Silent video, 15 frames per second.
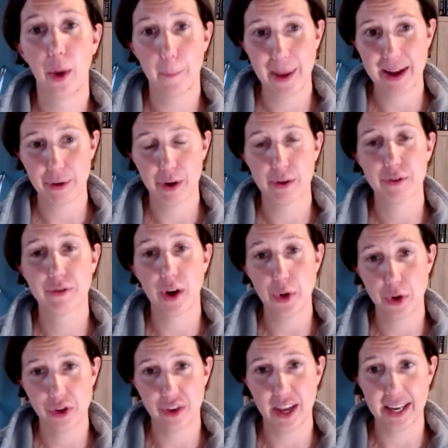better at
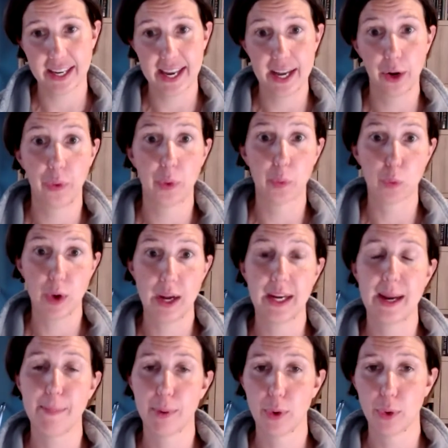focusing in on the really
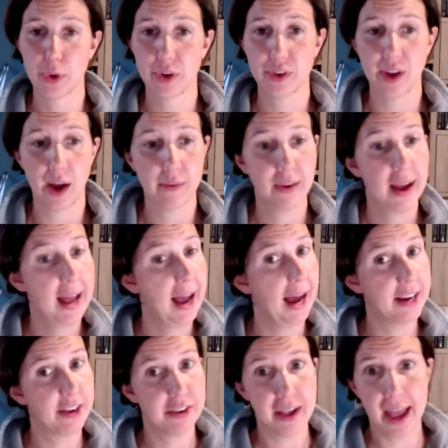important stuff and
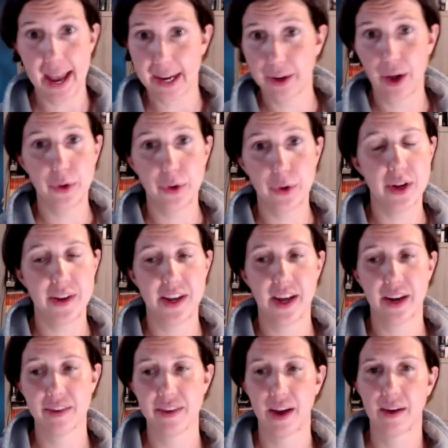saying no to the other
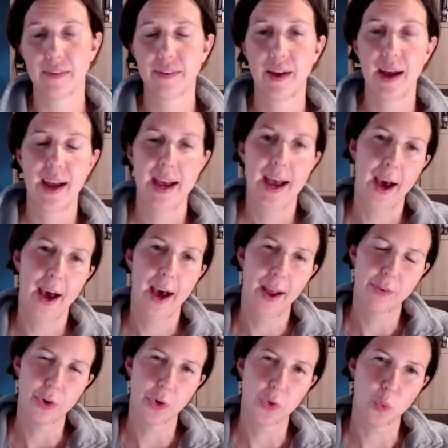stuff. And I've
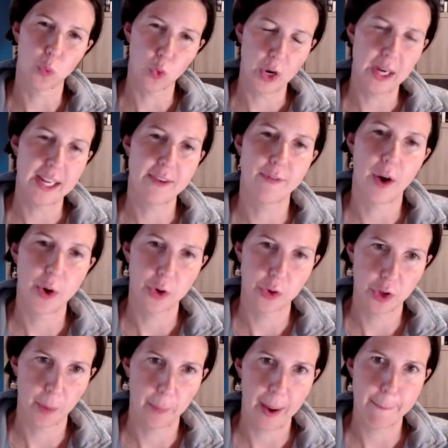got to really focus
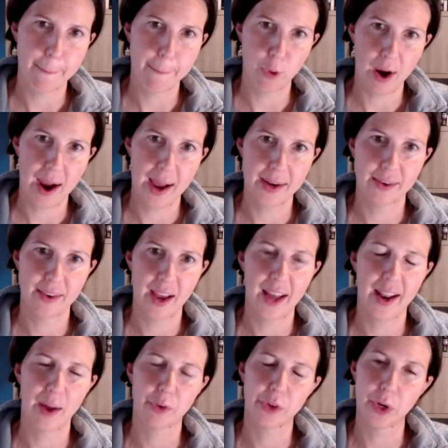on my brand, and
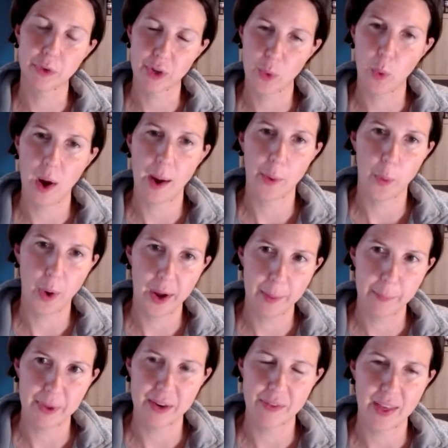that's going to require quite a
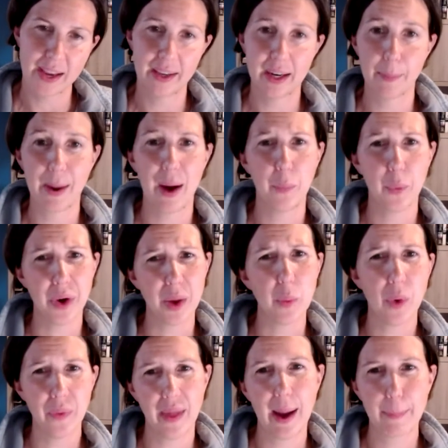bit of thinking about what I
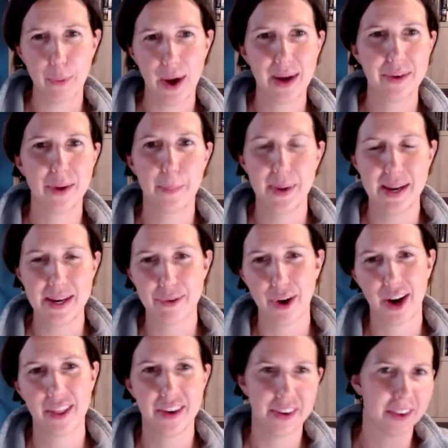want that brand to be
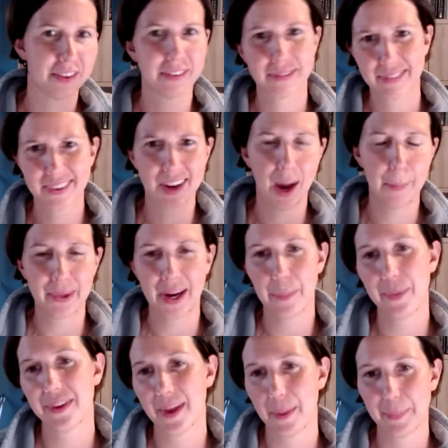rather than just coming up
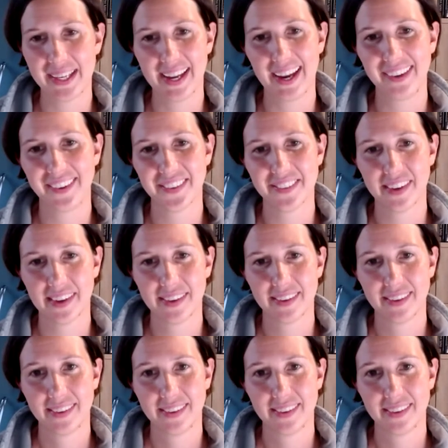with something chaotic.